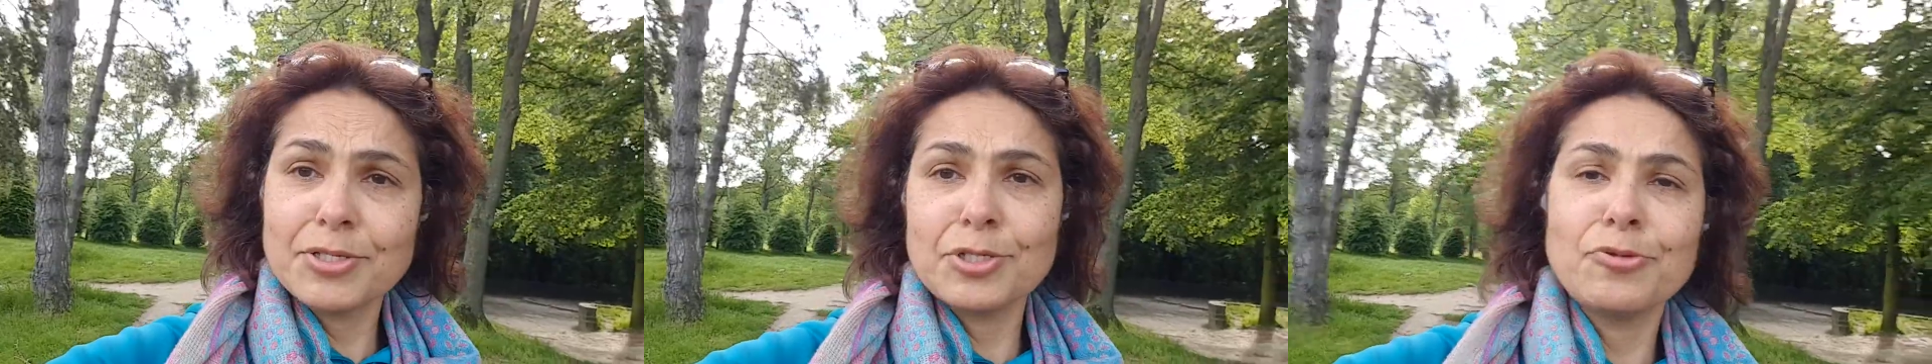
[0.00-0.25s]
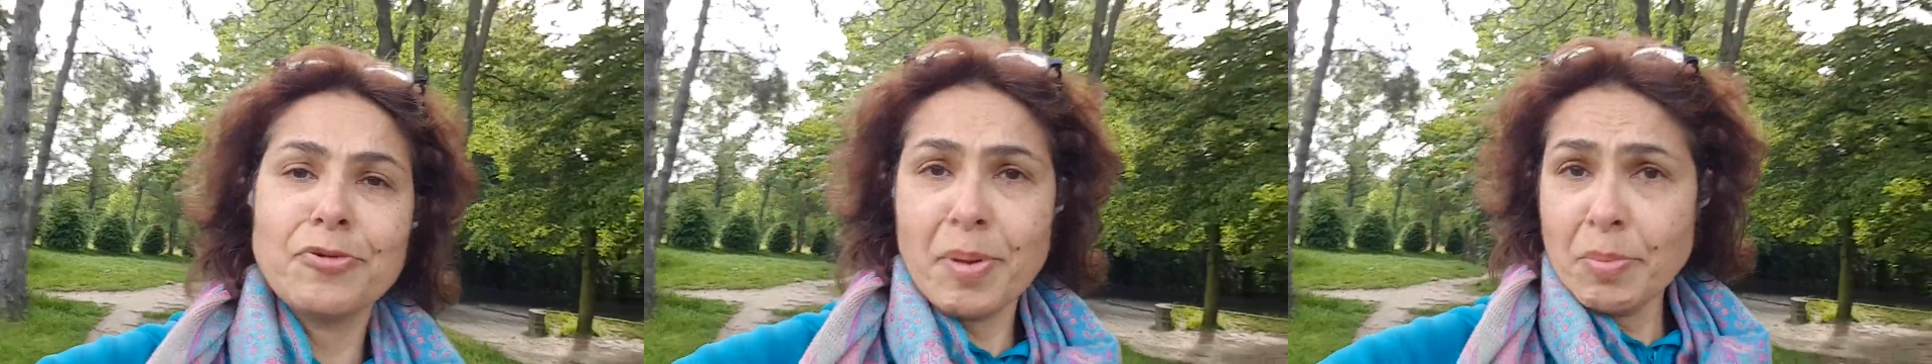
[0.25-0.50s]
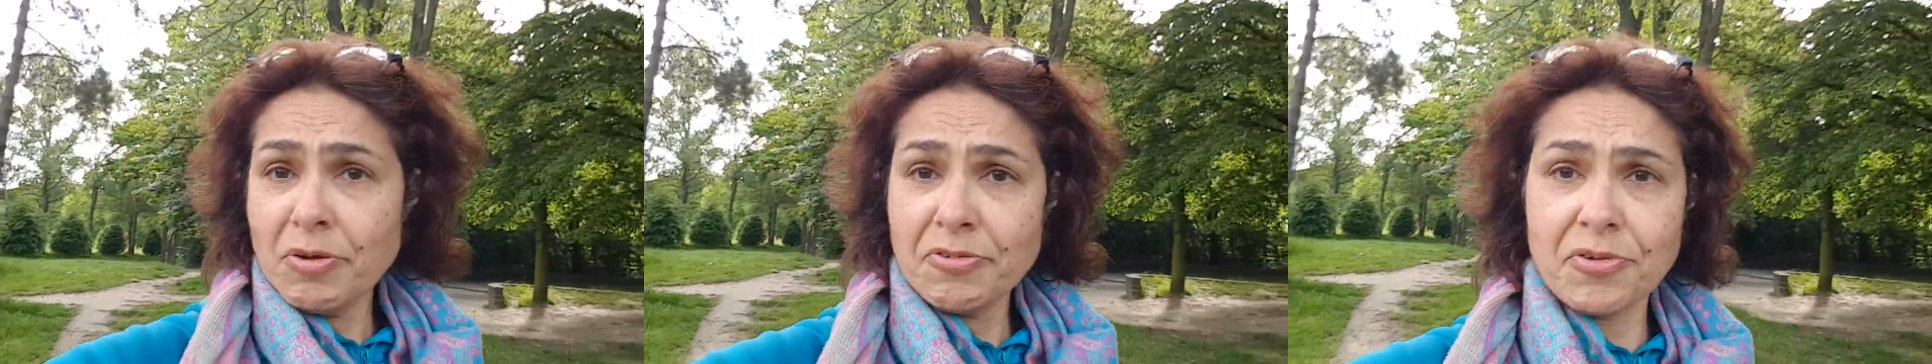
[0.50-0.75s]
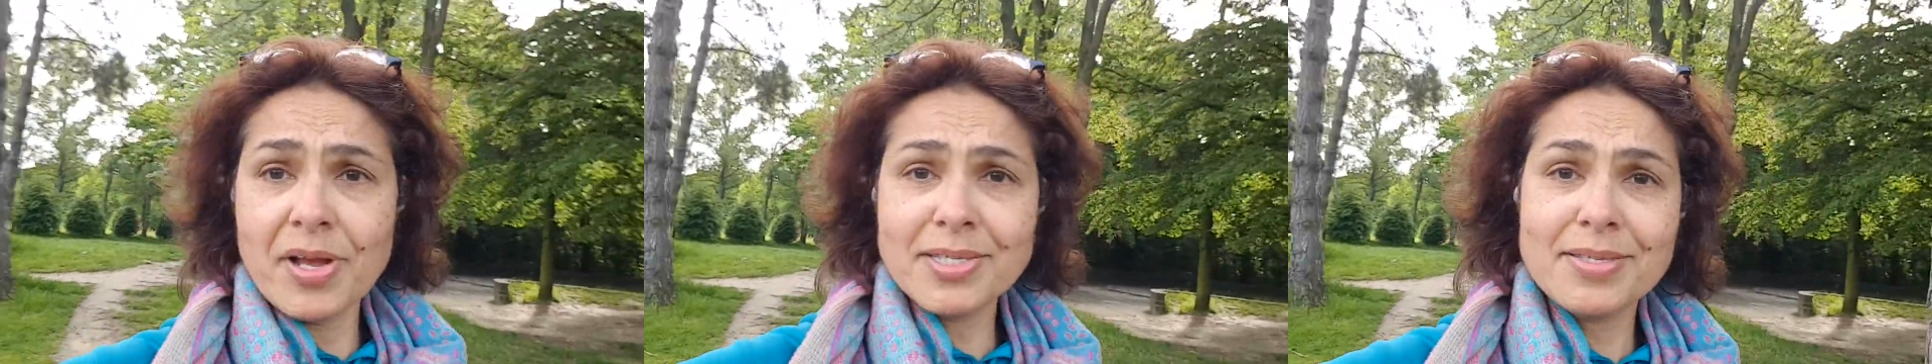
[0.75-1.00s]
You remember
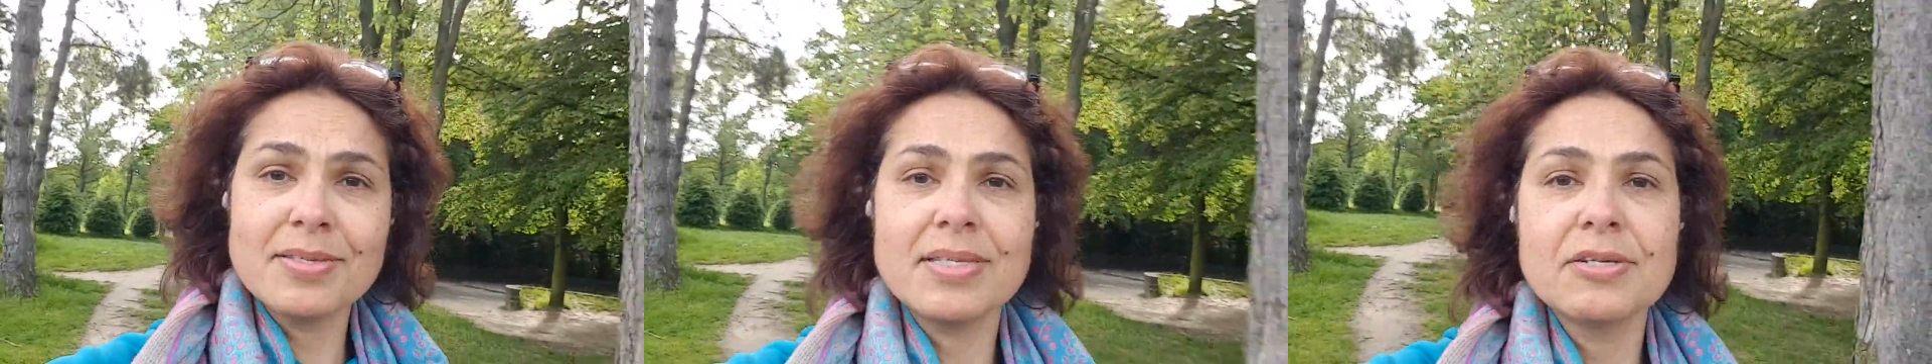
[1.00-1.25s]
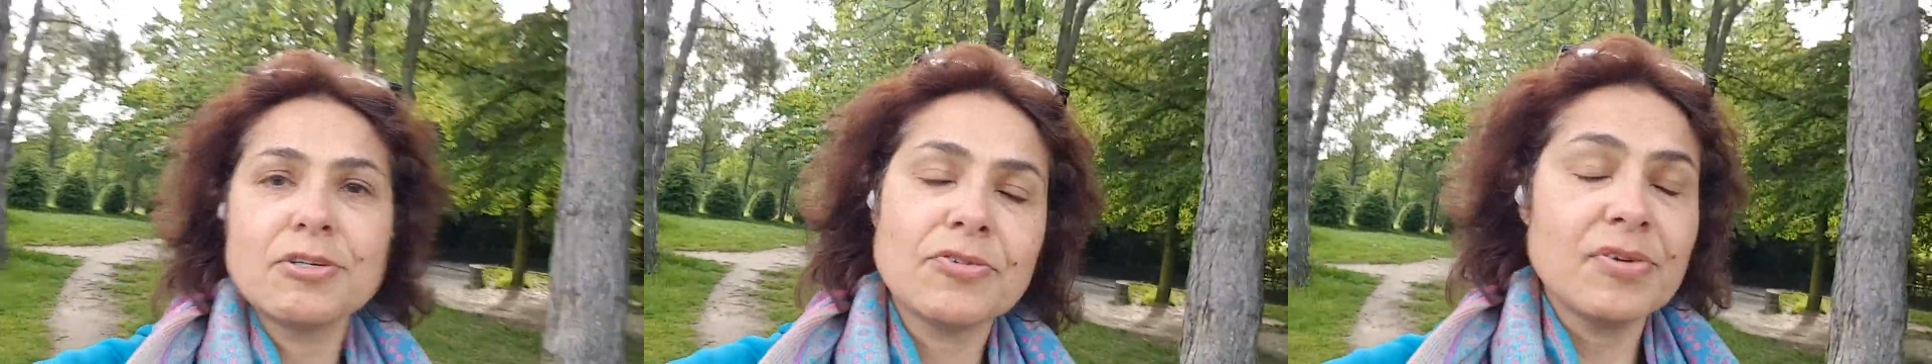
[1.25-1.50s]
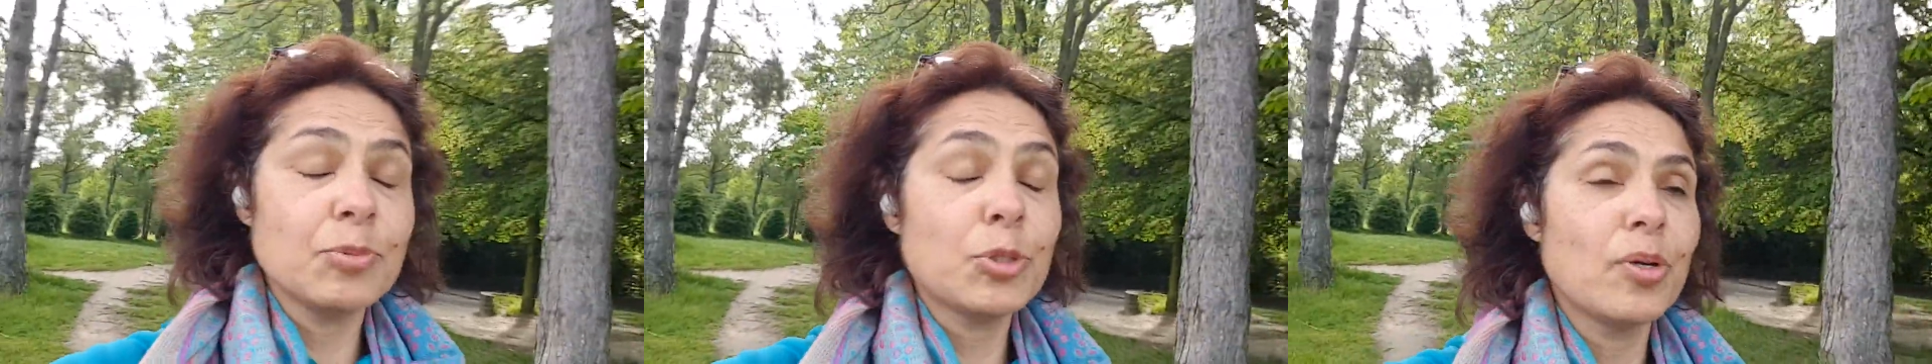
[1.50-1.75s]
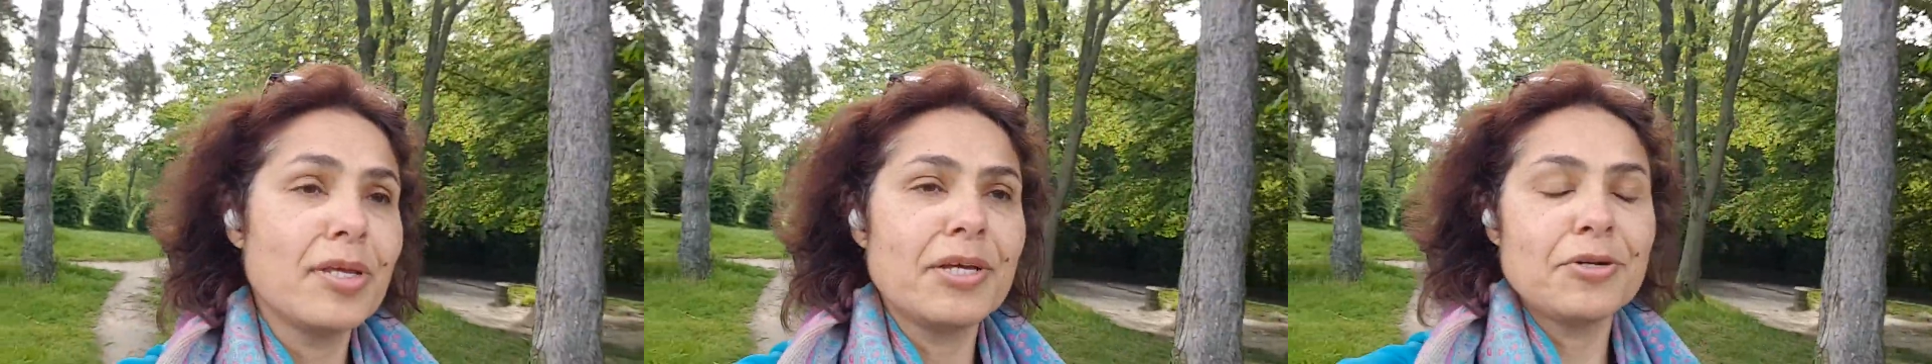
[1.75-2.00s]
Friends, the series from
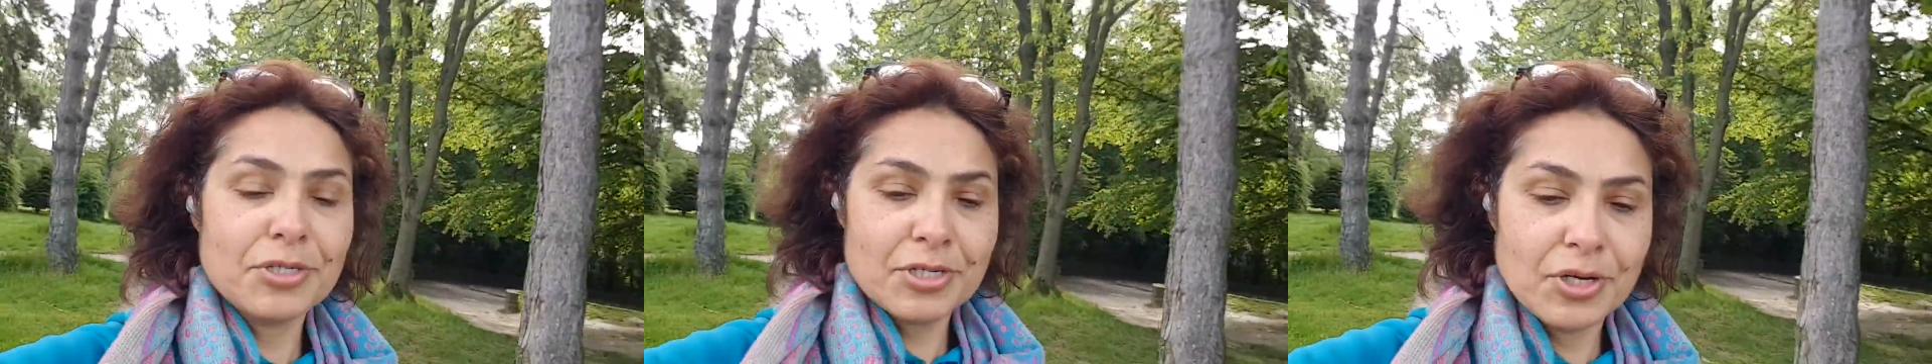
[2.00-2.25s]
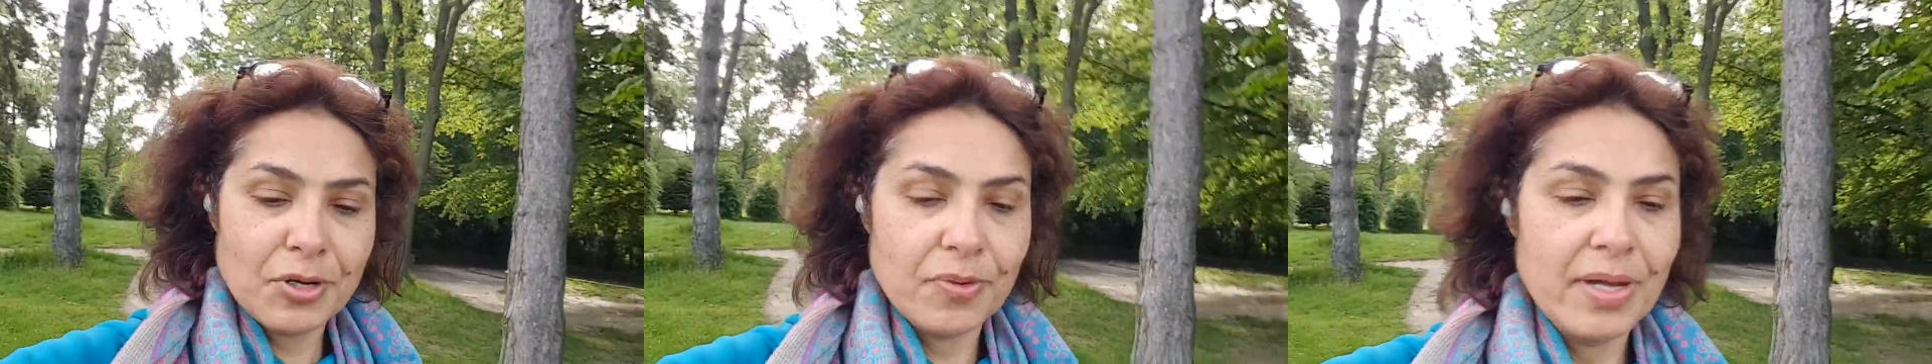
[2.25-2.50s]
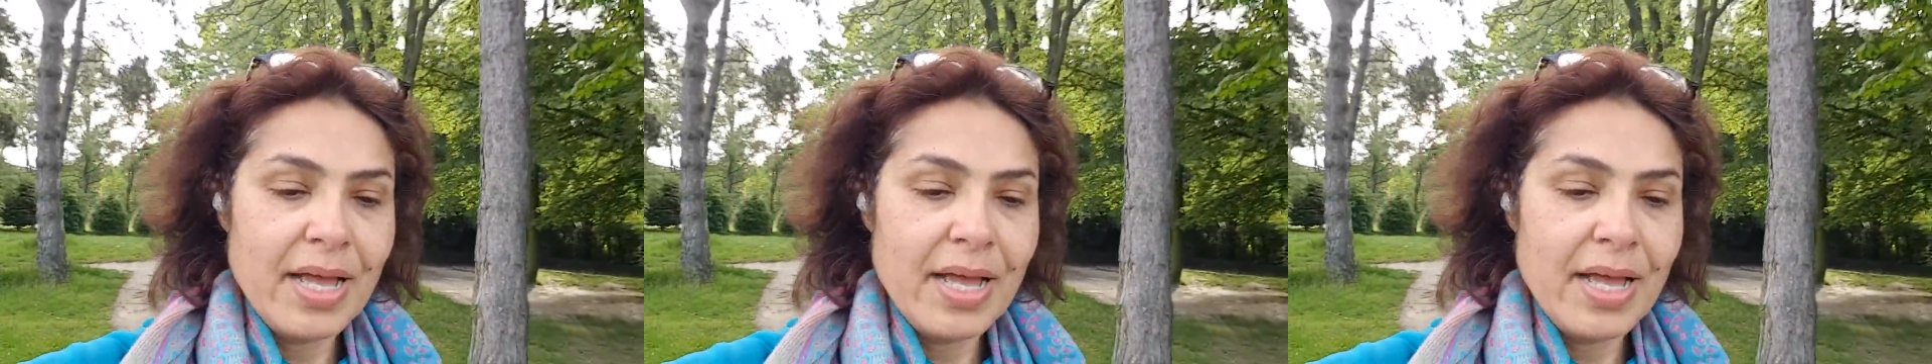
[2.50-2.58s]
20 years ago?